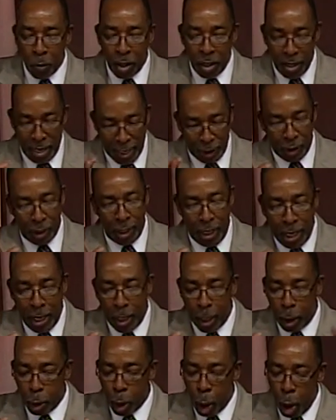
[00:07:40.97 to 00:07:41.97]
Yes, it
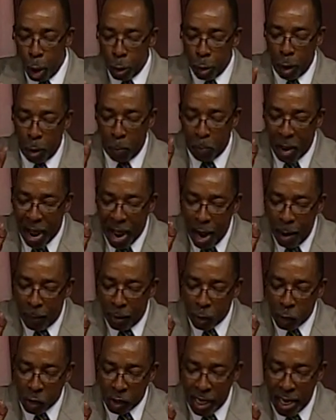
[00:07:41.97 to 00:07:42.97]
is. The
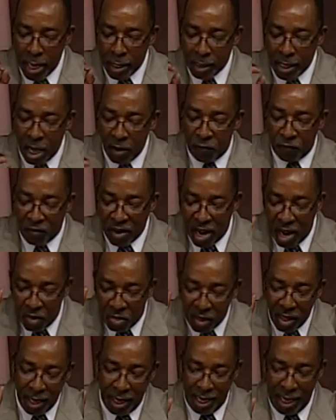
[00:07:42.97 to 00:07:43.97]
Bible says that faith
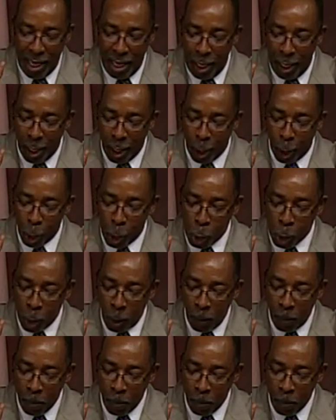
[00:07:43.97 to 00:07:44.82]
is.